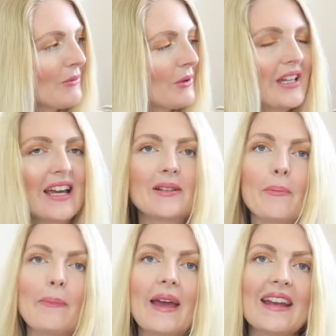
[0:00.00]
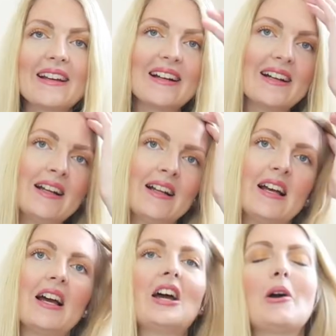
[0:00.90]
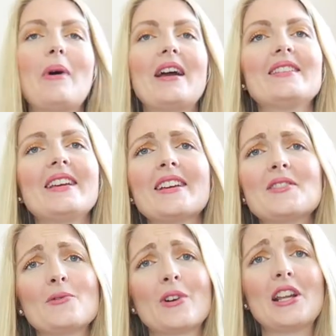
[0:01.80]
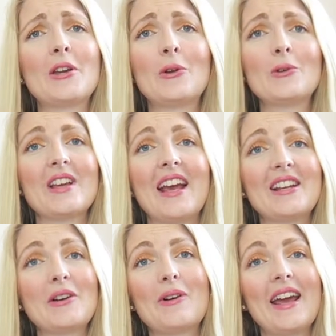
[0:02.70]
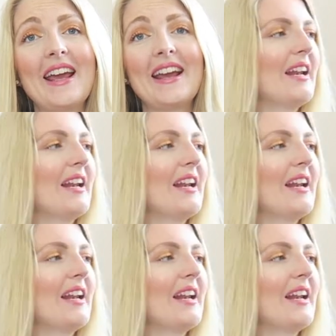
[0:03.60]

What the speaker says: that will get better. I think it's really cute anyway.